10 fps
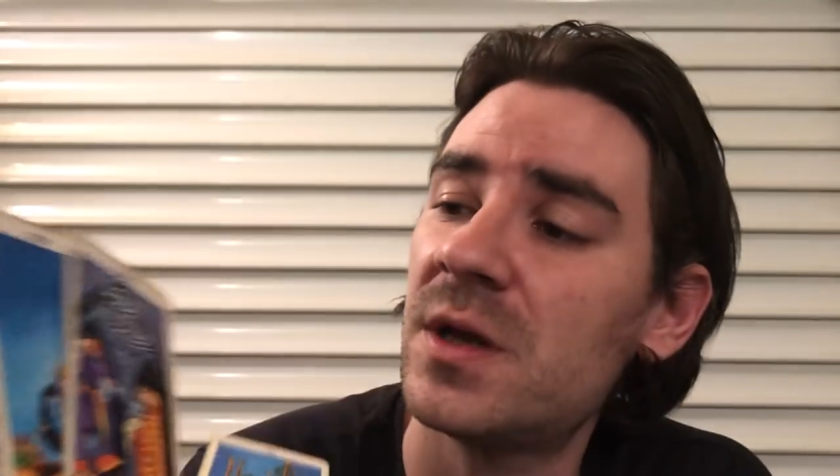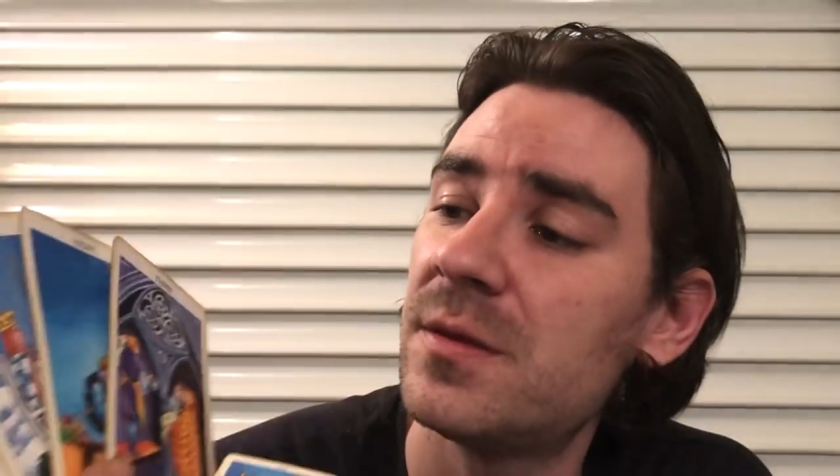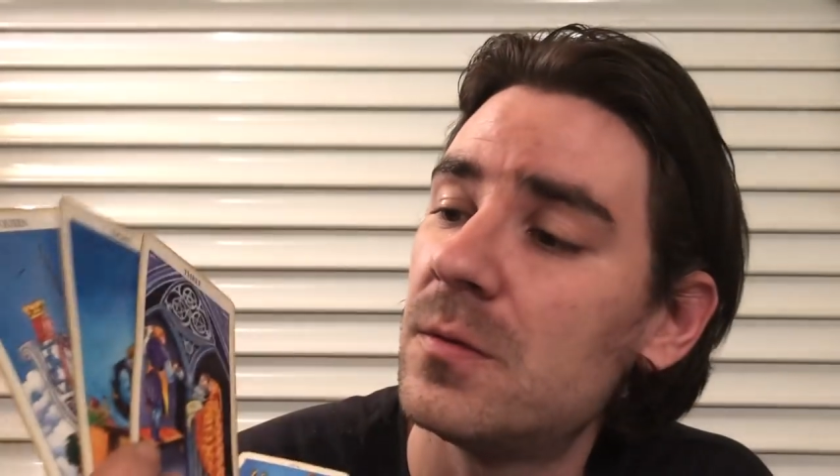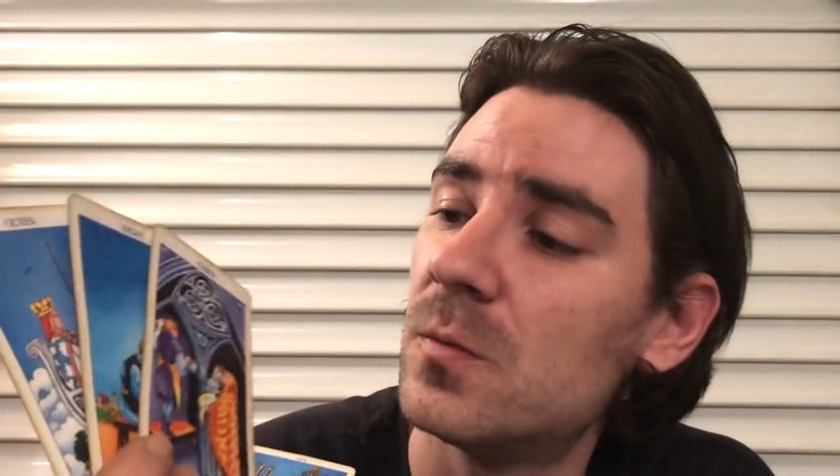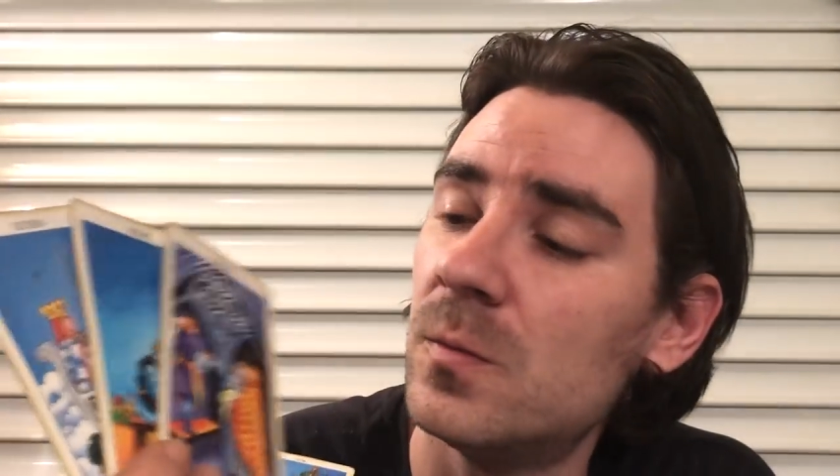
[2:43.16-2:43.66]

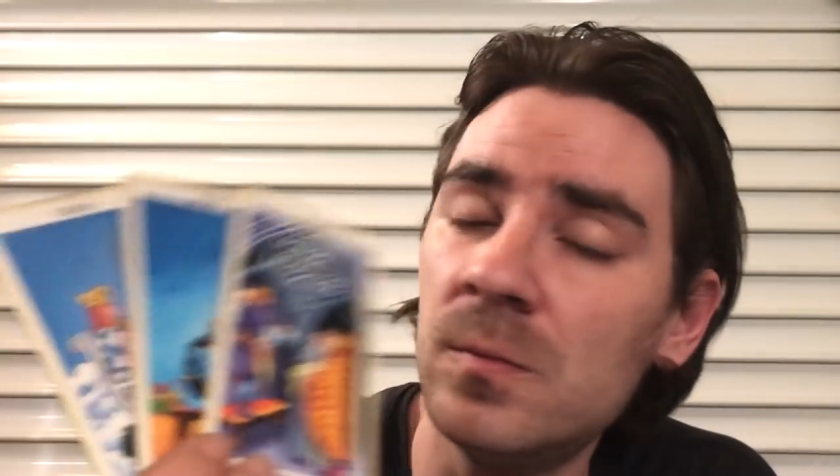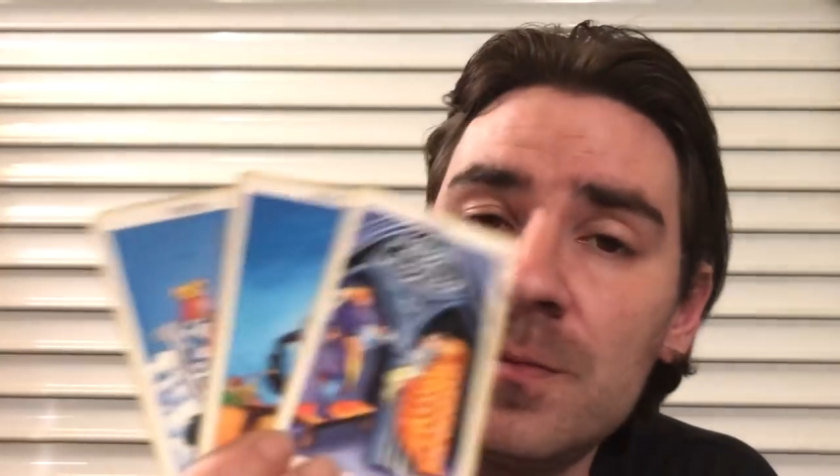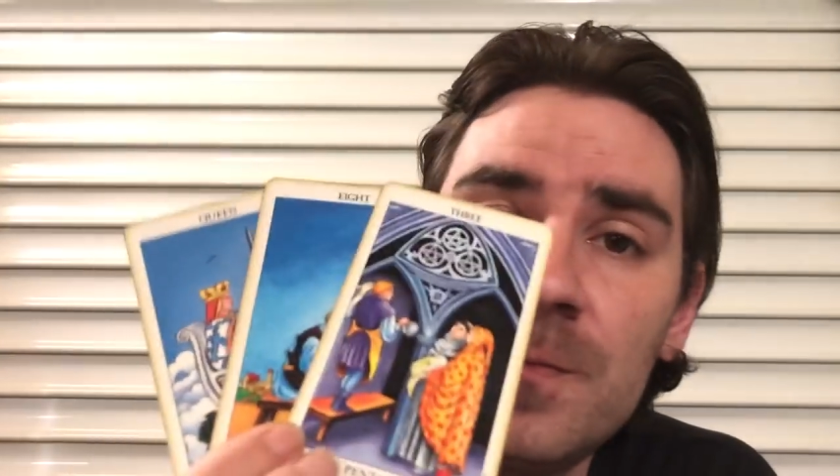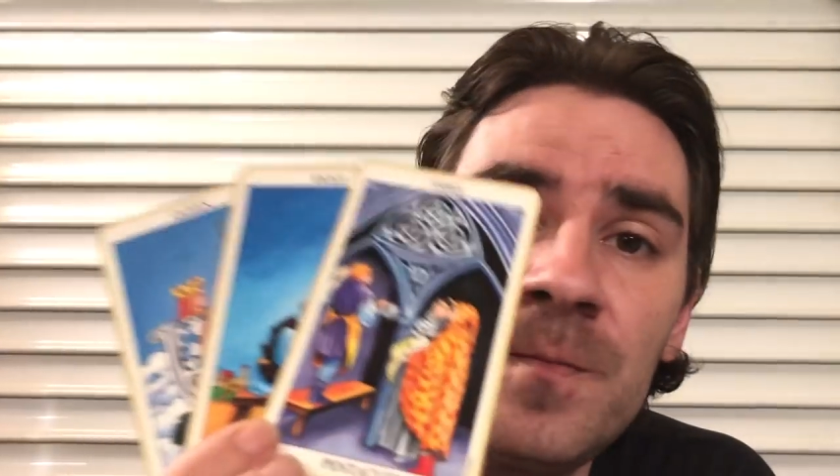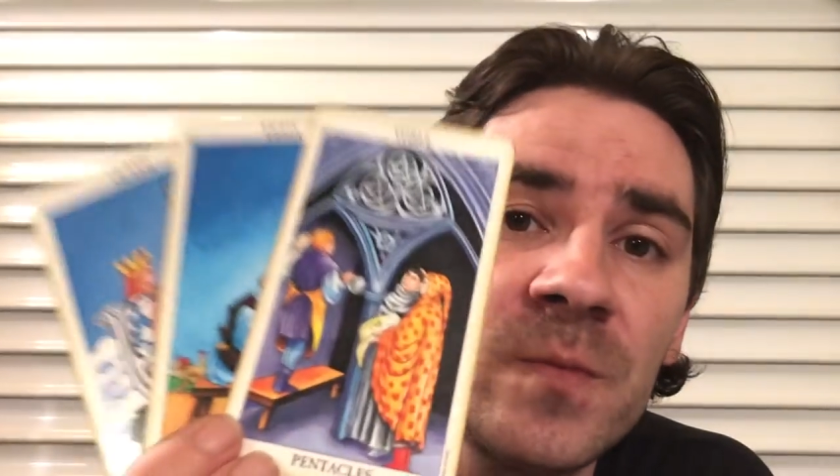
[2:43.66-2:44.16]
one,
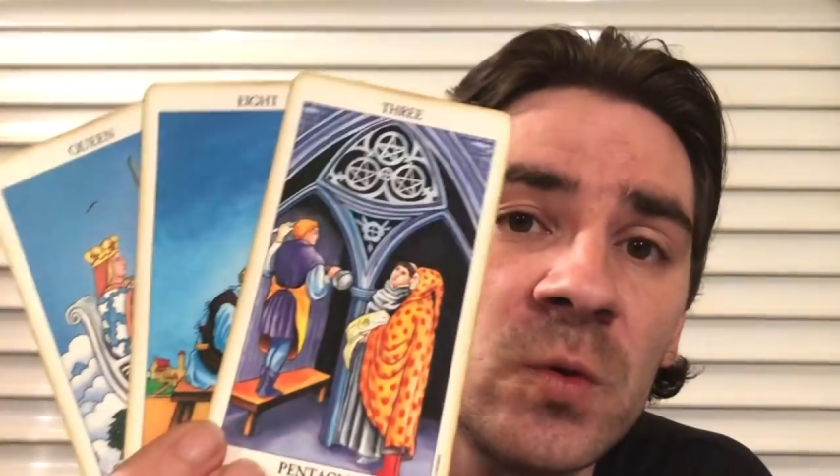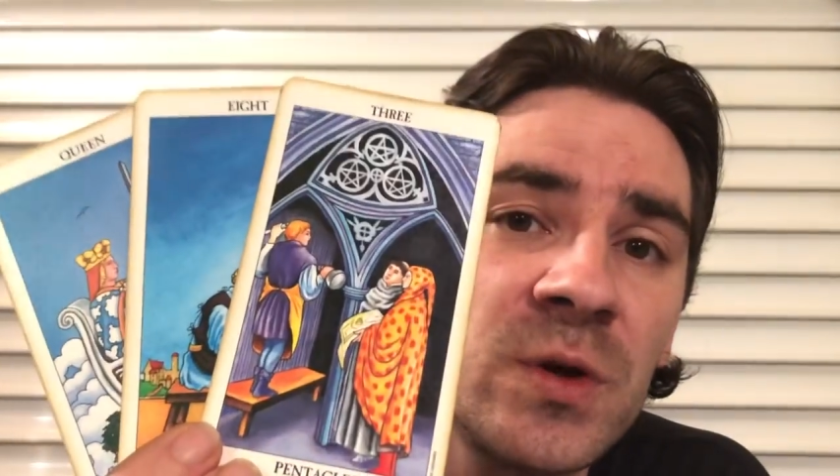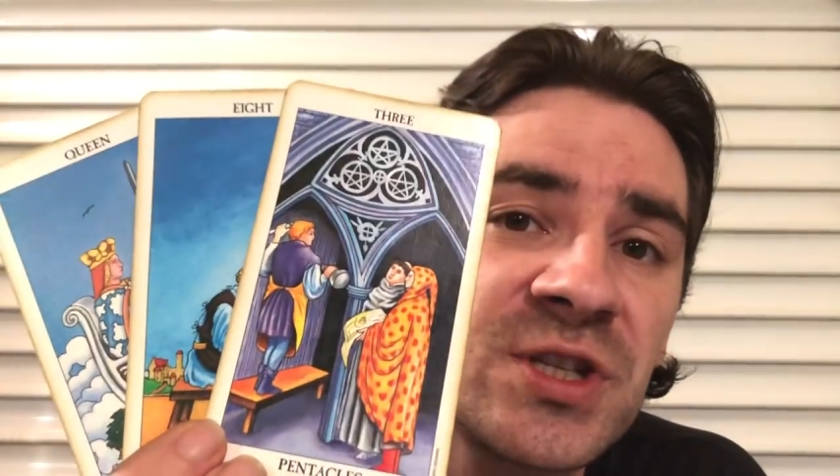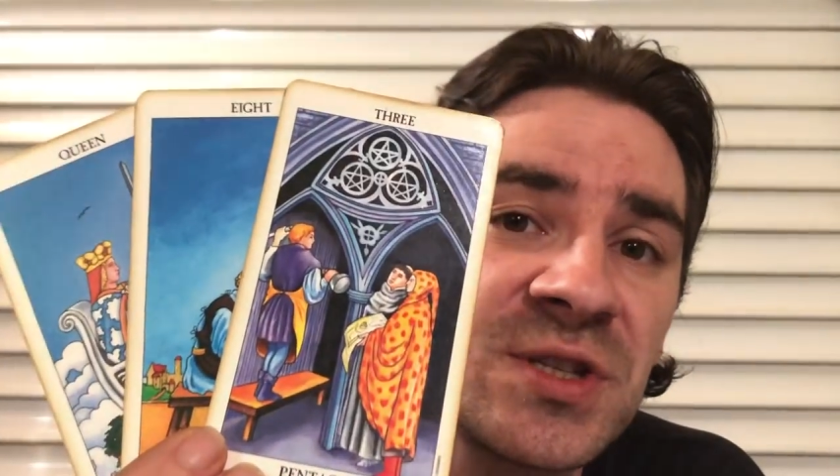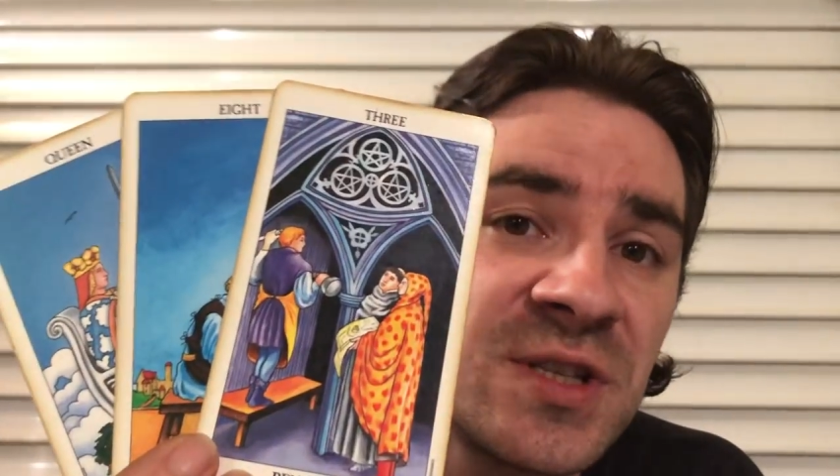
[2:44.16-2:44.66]

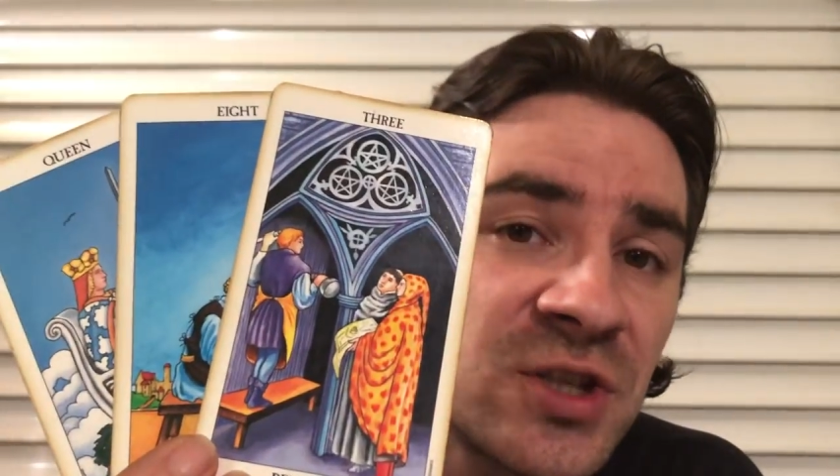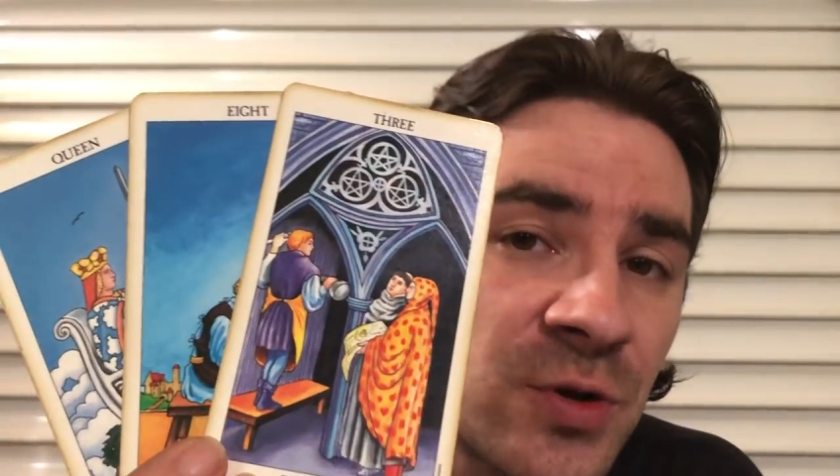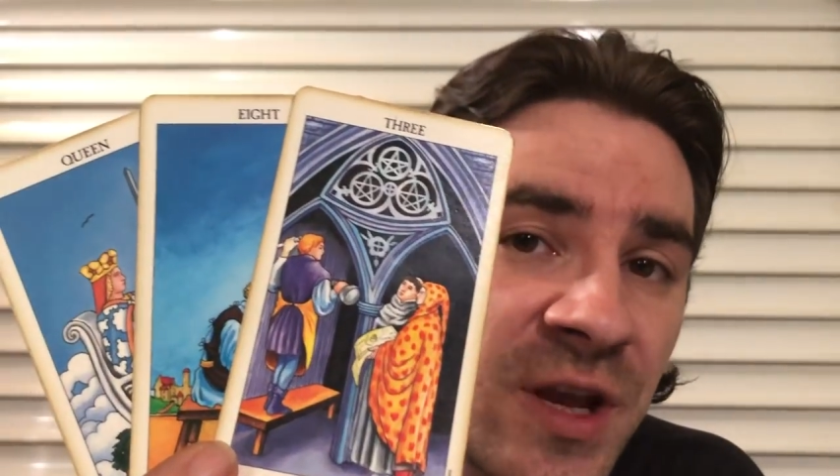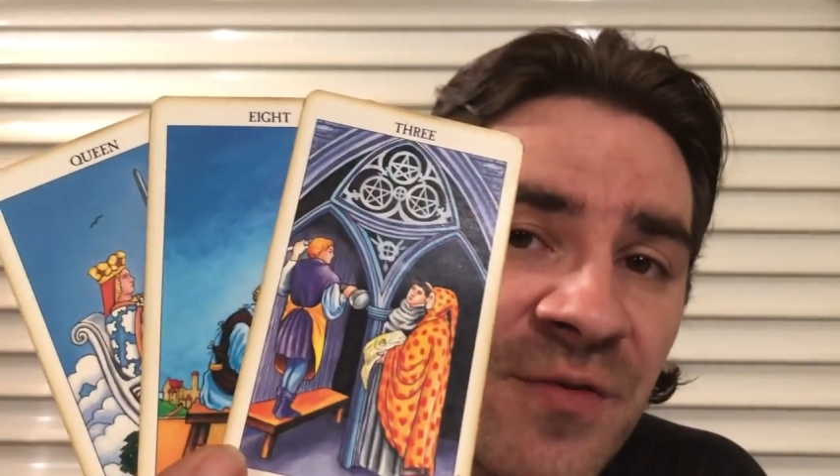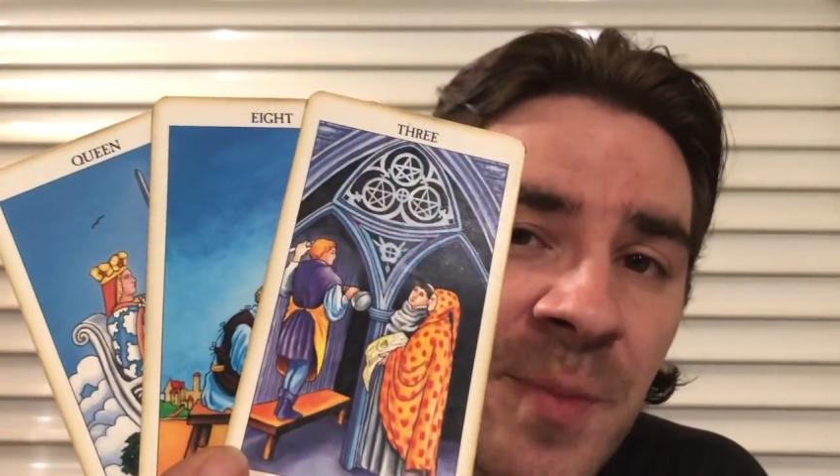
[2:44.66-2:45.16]
which is the
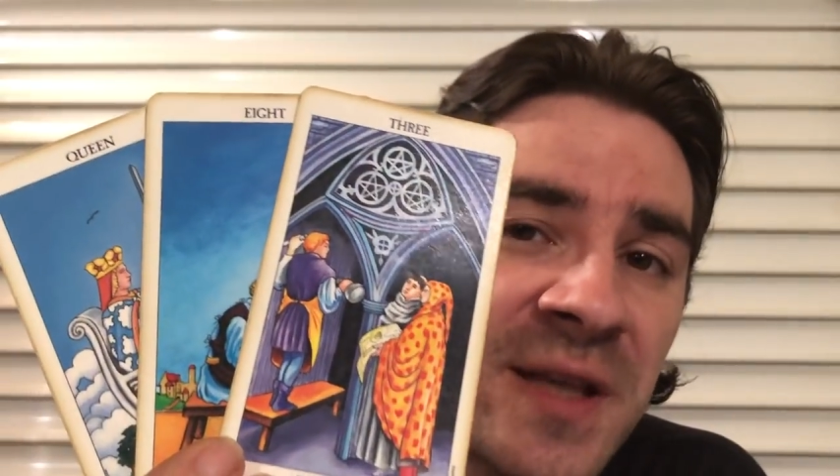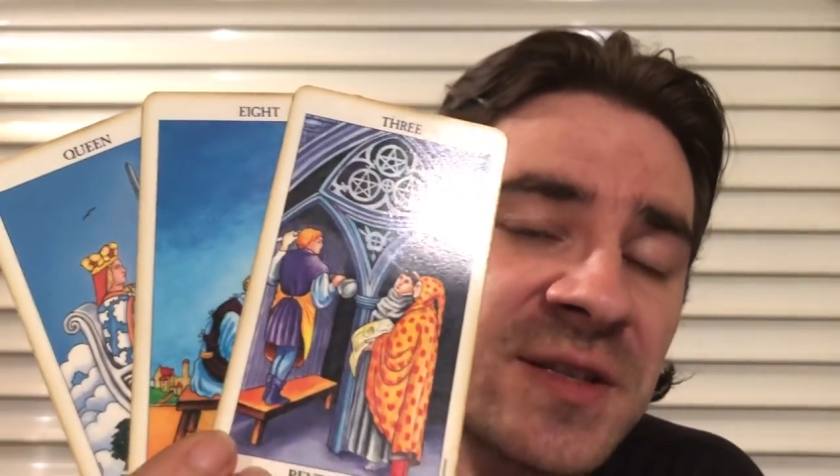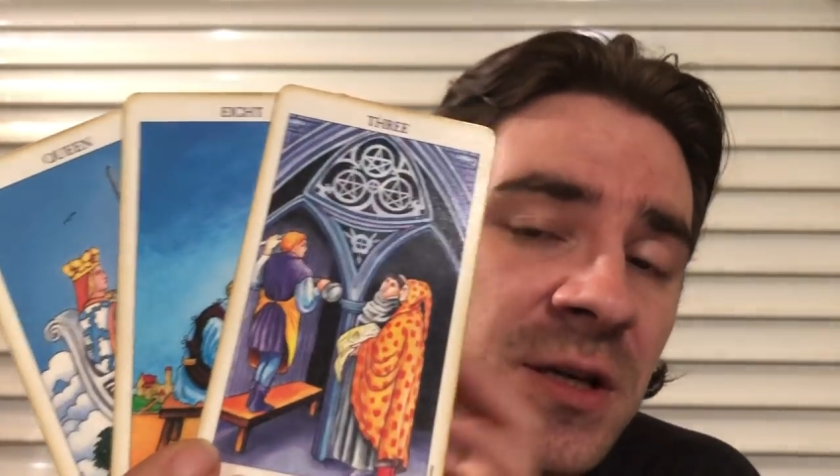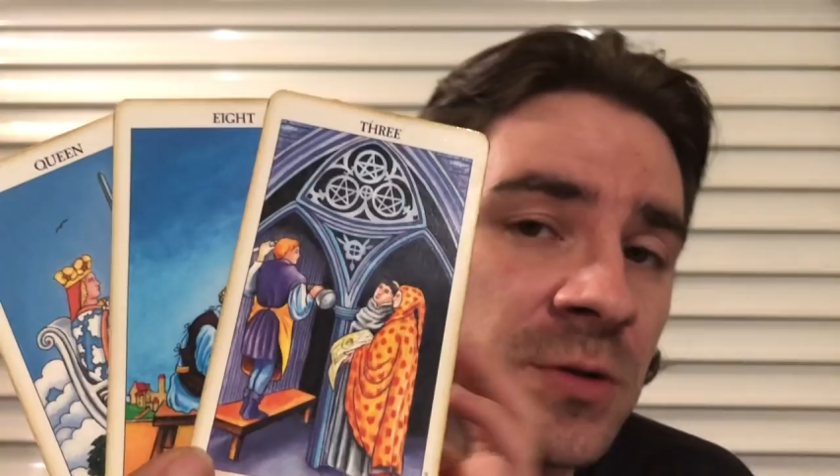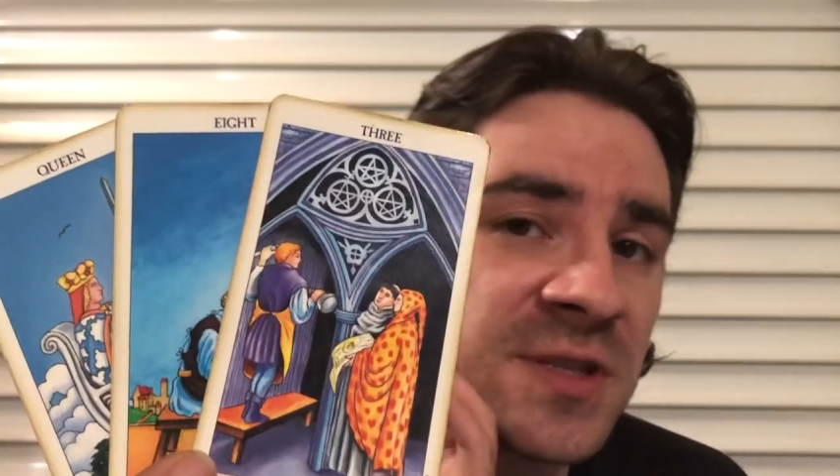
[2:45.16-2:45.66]
Three of
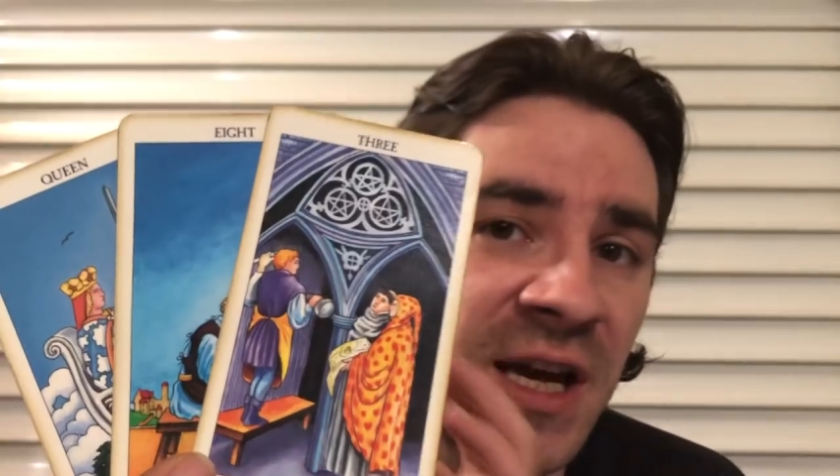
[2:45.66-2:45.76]
Pentacles,